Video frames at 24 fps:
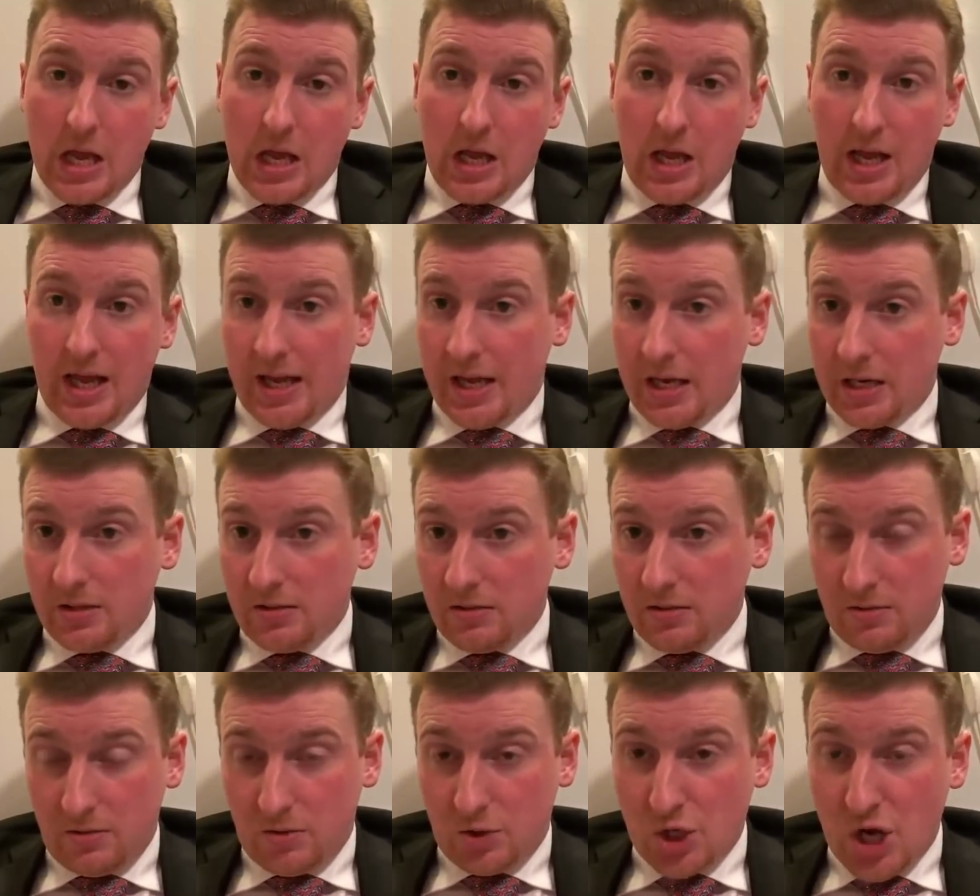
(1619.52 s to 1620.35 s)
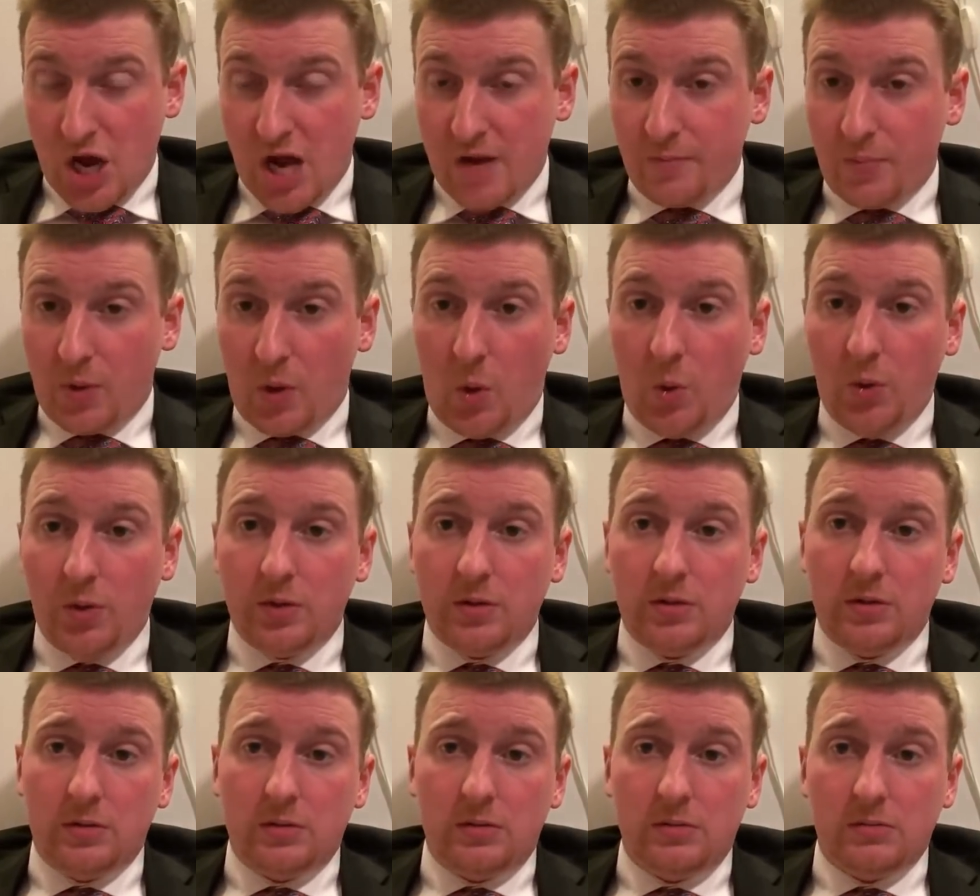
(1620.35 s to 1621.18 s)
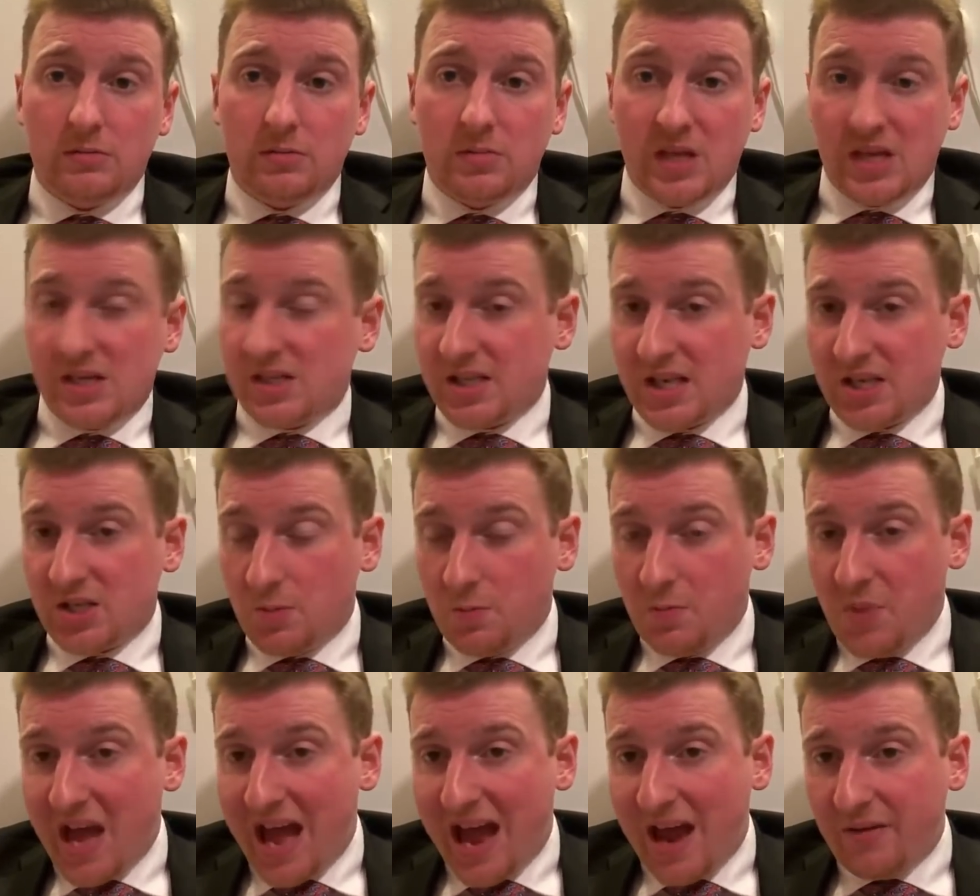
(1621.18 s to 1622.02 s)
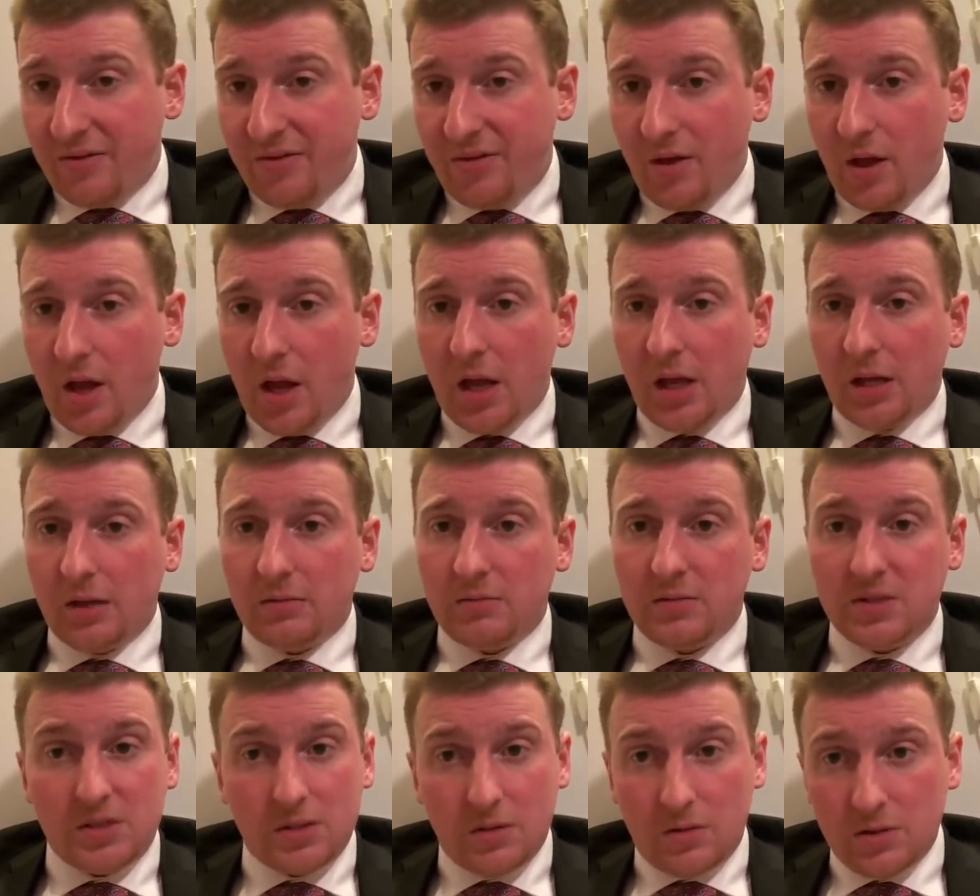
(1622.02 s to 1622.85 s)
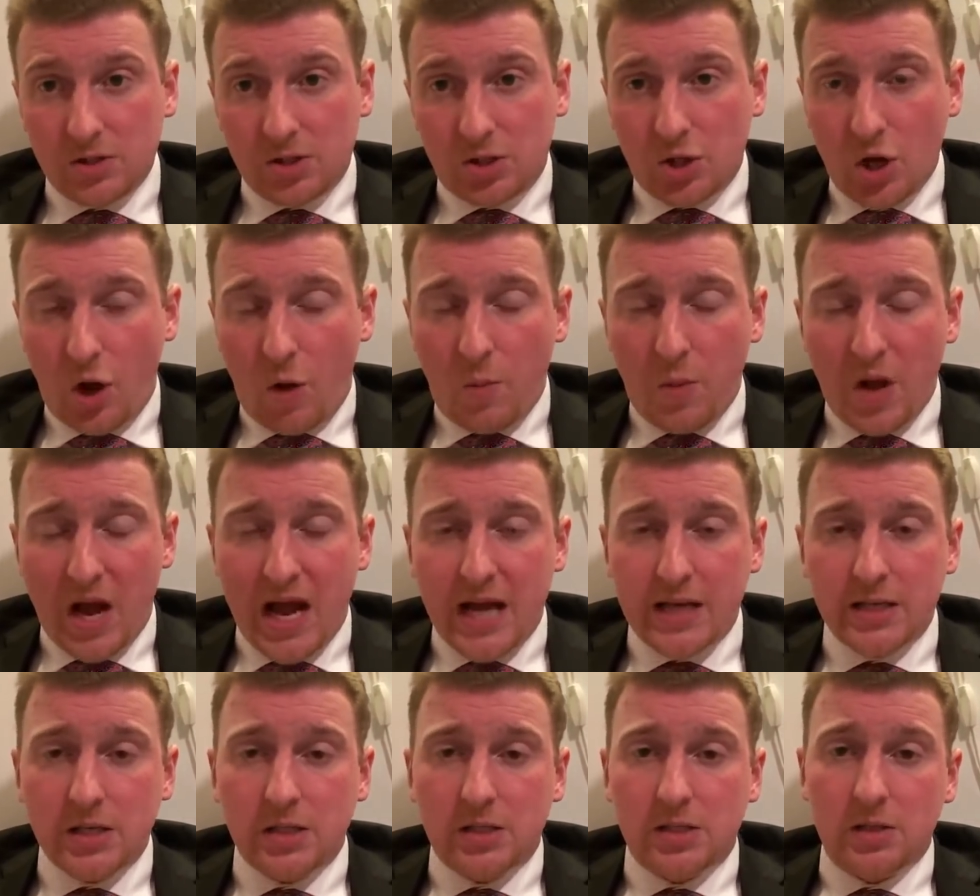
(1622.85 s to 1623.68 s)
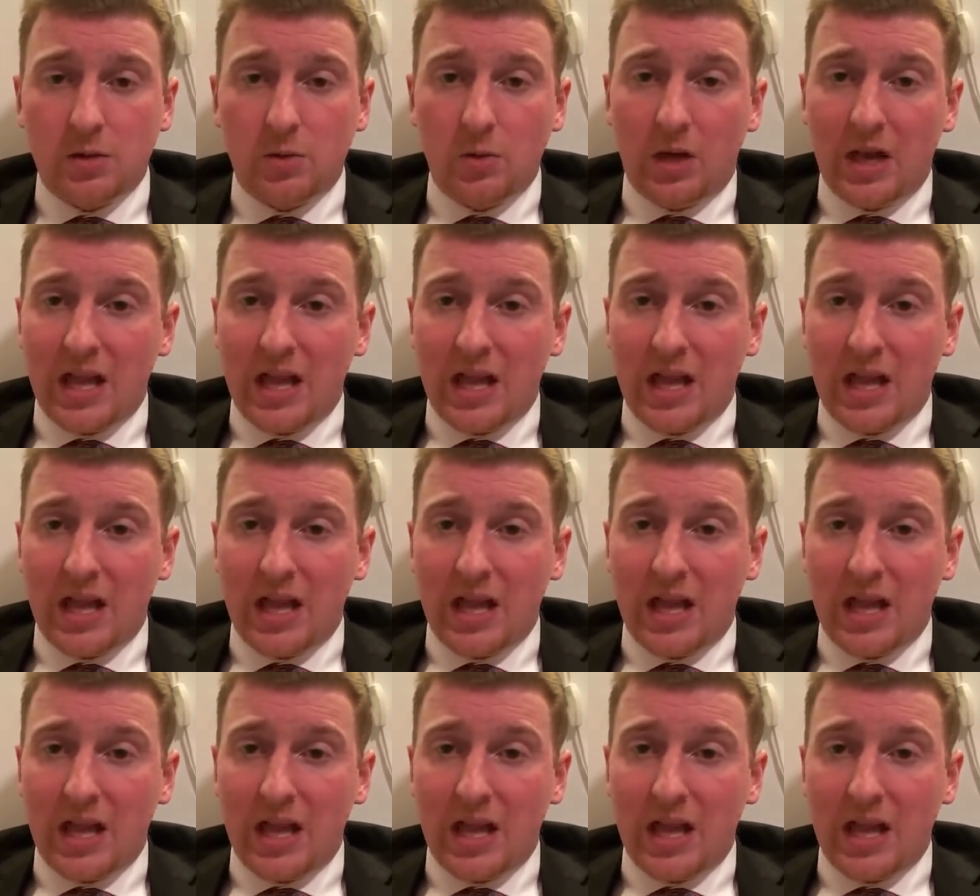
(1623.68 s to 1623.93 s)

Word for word: And John Bolton thinks that's a bad thing. And so does Joe Biden, and so do